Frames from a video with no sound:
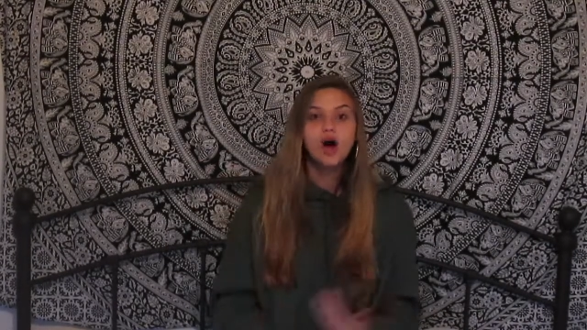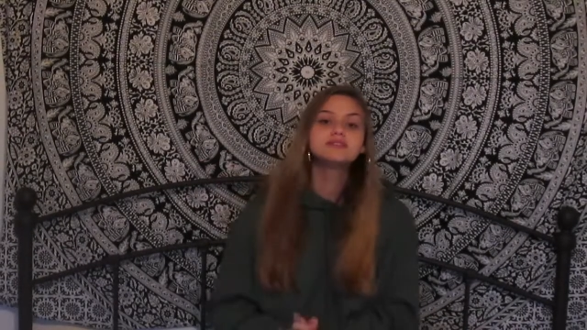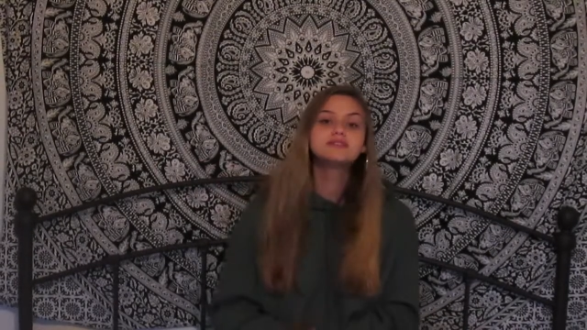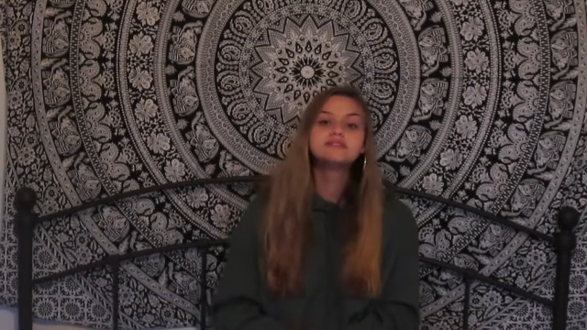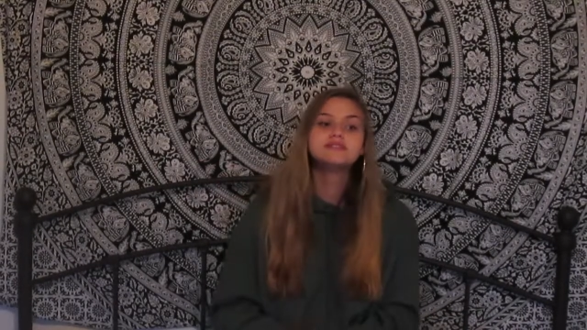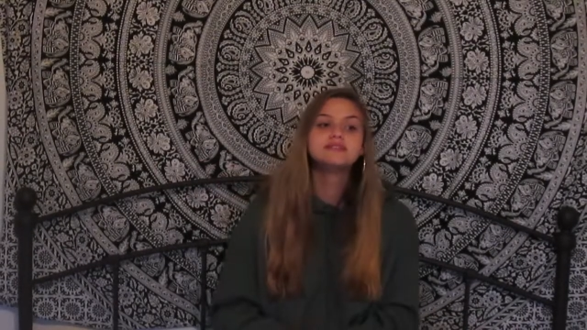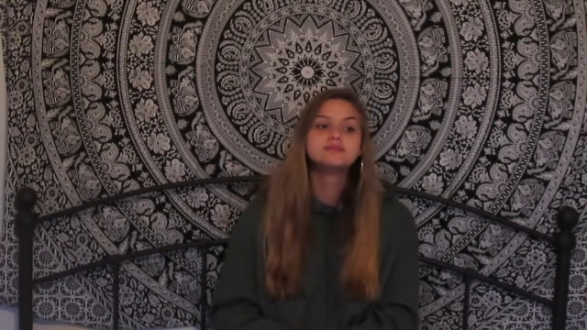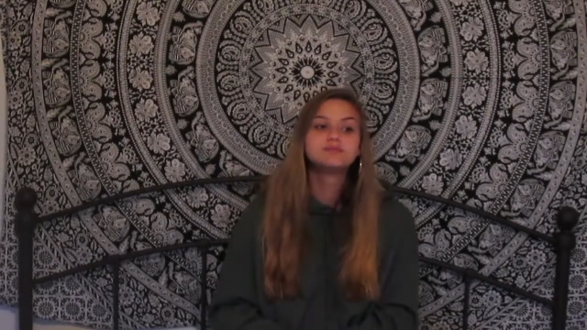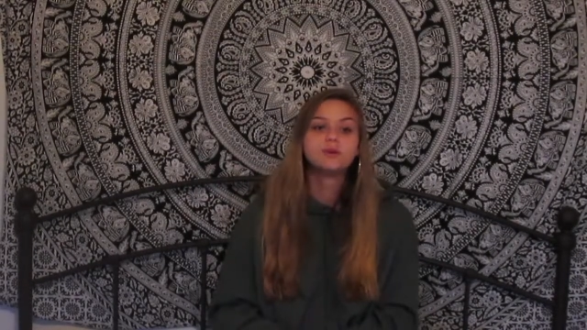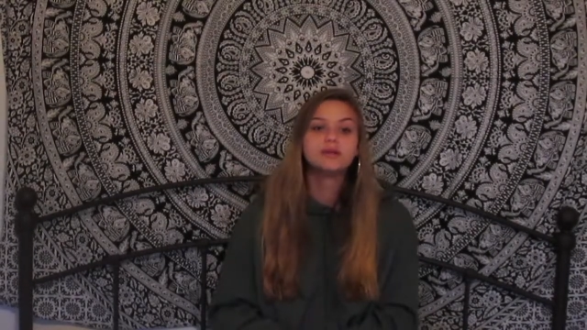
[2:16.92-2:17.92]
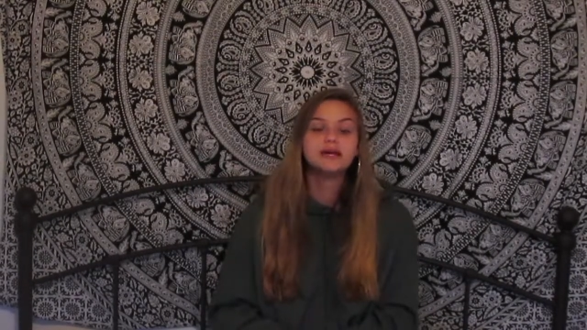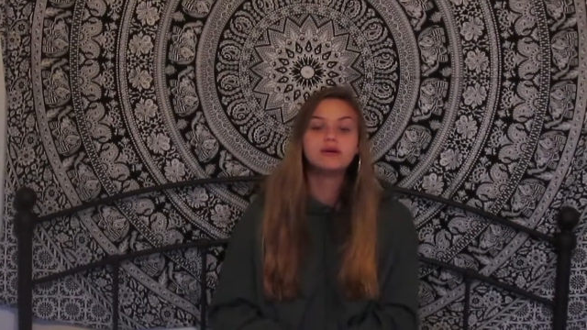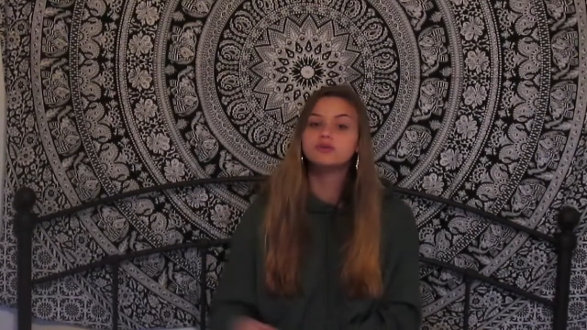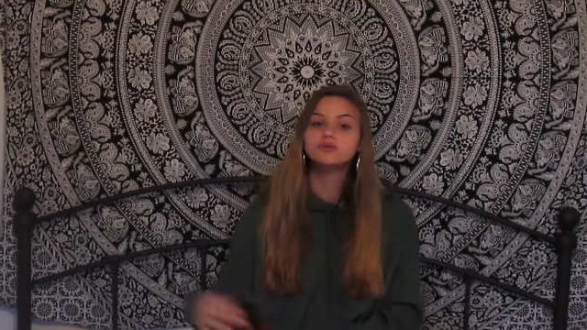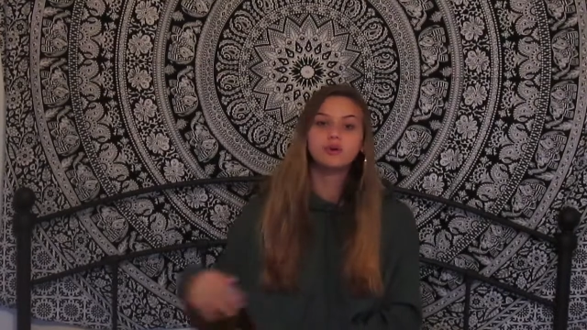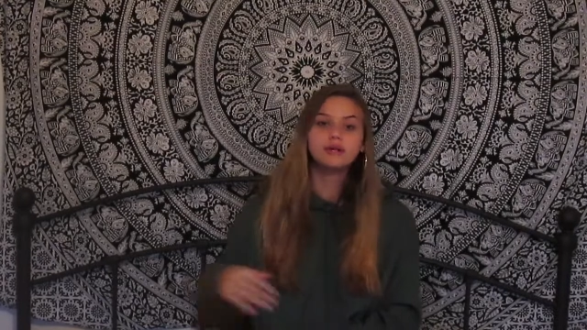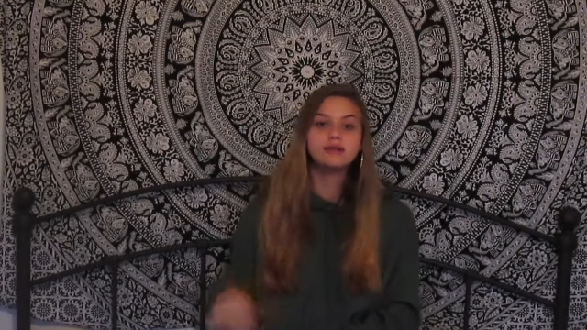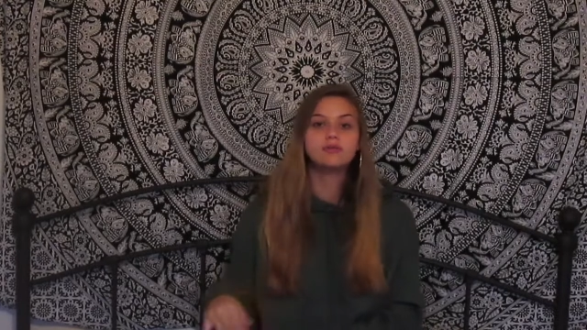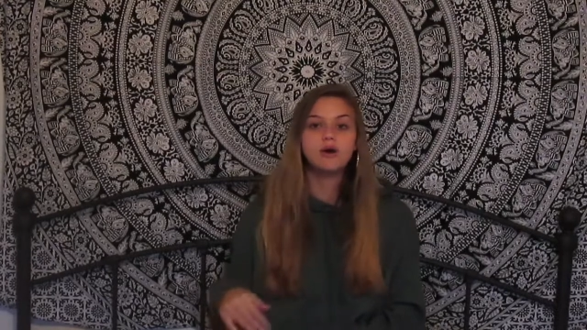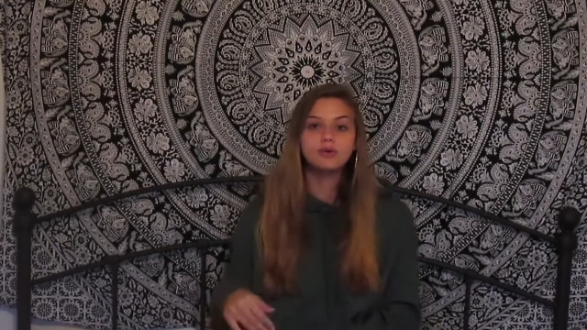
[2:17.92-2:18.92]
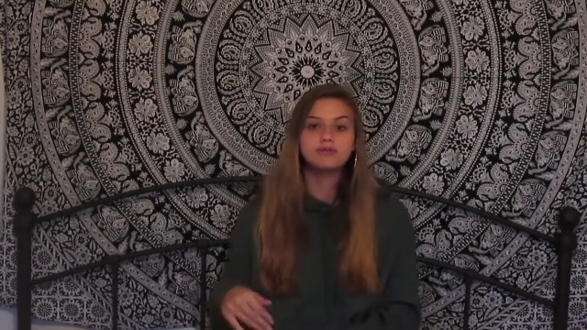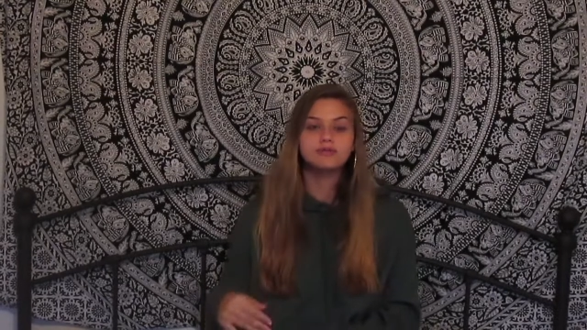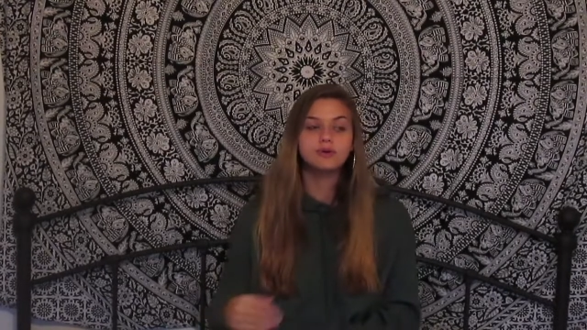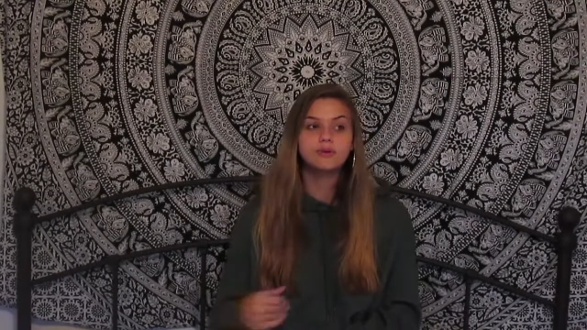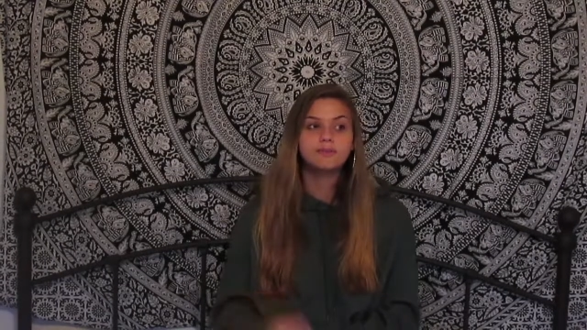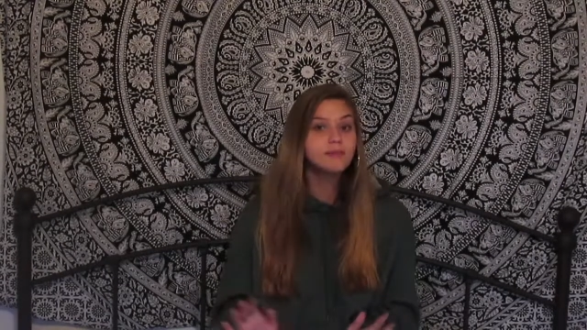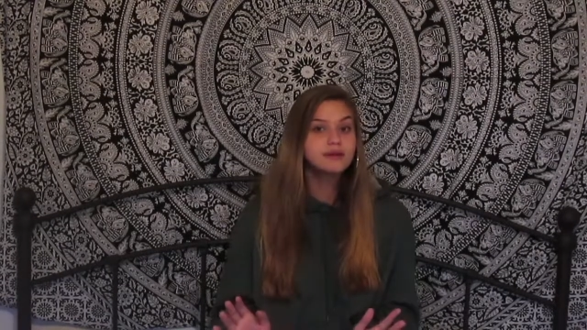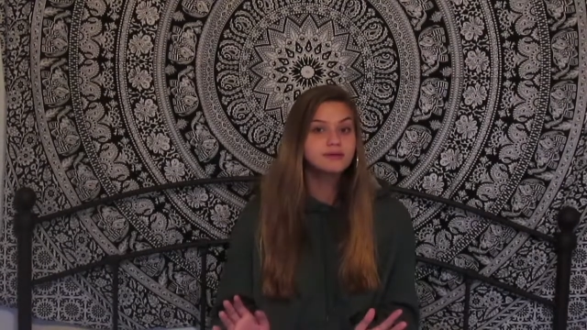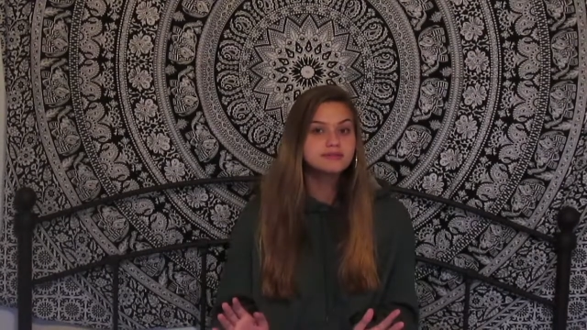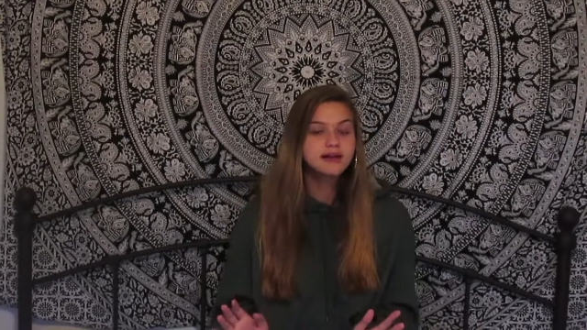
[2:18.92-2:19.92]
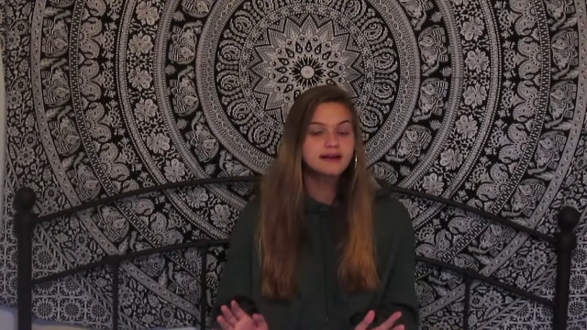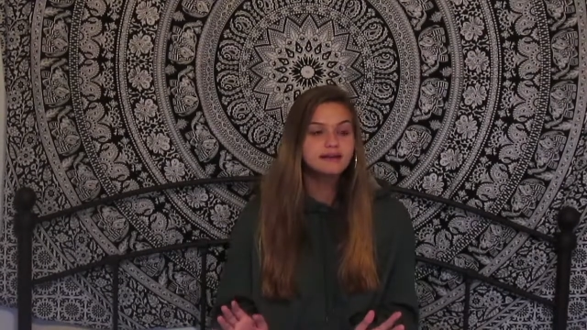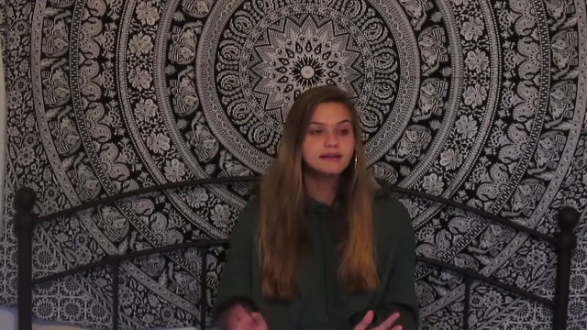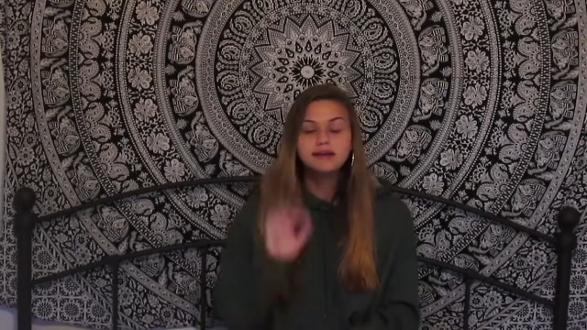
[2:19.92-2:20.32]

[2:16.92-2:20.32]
Our original seats were like 20th row on the floor, on Michael's side.